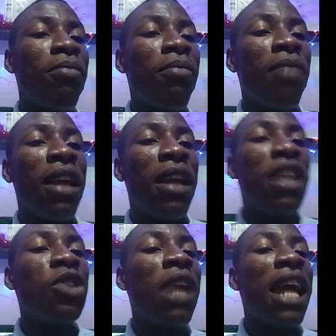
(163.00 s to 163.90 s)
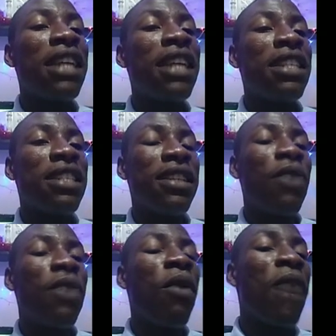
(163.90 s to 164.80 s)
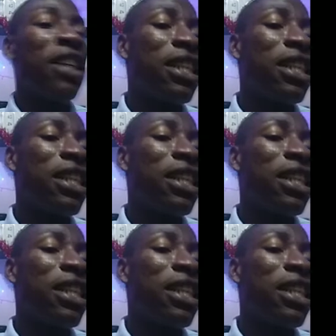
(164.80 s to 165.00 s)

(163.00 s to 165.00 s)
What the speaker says: electrolyte when we're extracting